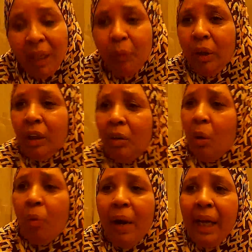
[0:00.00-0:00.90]

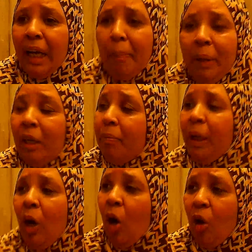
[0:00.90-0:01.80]
We'll wake up and it'll
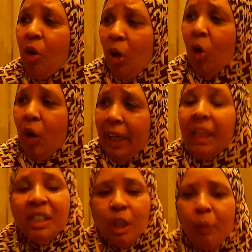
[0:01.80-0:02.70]
be all gone.
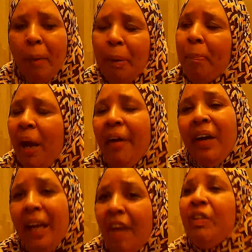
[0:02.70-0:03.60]
So we're
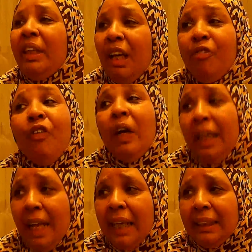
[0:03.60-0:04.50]
preparing everything for the
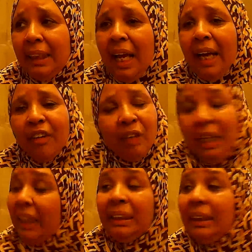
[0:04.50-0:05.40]
next life.
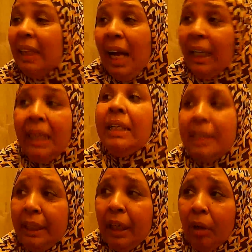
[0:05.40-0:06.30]
This is not
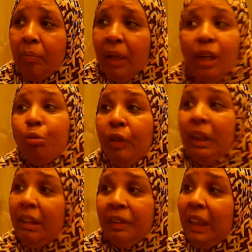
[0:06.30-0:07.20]
easy, though. No. It
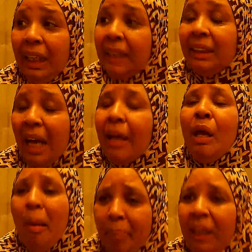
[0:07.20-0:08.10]
really, really is not.
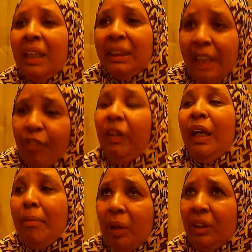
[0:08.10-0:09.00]
But it is definitely
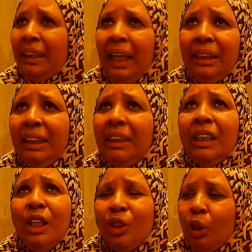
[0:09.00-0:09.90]
a mercy. I did
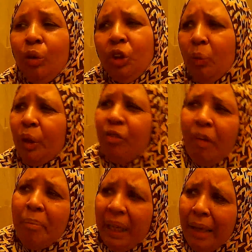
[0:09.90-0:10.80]
social work for
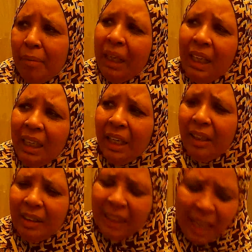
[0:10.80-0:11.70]
many, many
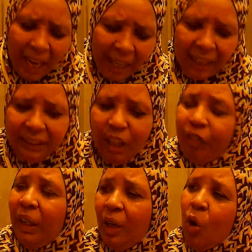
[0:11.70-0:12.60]
years, and there's
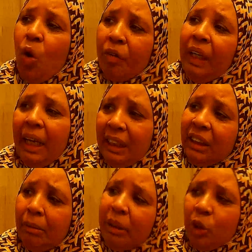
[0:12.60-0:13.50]
definitely a
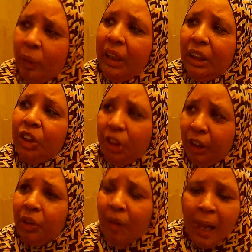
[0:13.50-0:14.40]
correlation between the
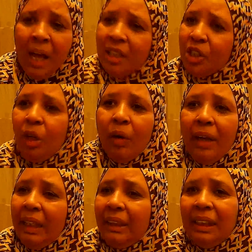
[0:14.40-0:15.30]
two. So
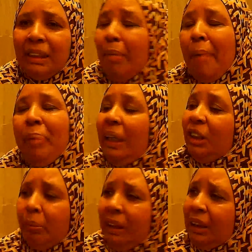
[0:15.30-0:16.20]
this is my pinch
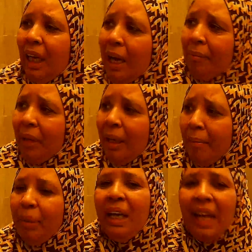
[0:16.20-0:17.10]
me job.
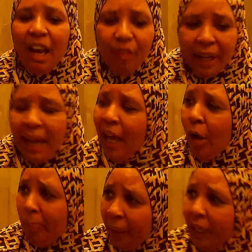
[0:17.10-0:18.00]
Being able to
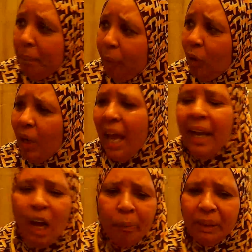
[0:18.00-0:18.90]
help people and
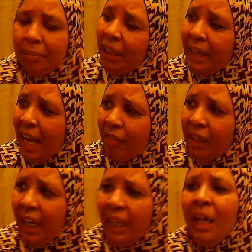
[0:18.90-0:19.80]
help them to
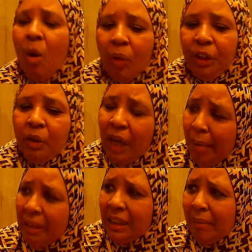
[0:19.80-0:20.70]
navigate. When you come
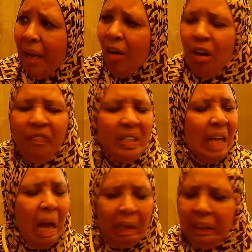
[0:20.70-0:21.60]
into my office,
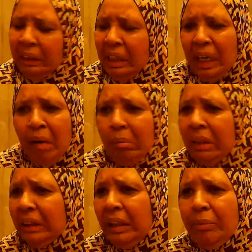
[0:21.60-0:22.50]
I couldn't care,
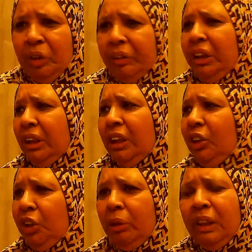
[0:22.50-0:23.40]
Muslim, Christian,
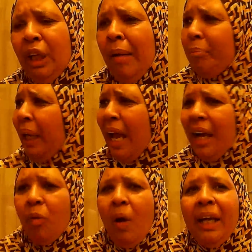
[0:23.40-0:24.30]
Jewish, black,
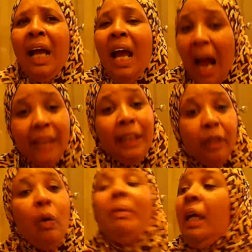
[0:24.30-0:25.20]
white. I tell the
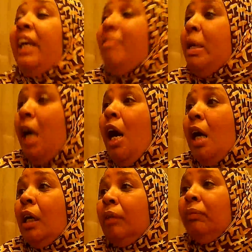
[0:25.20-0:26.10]
women, give me a hug.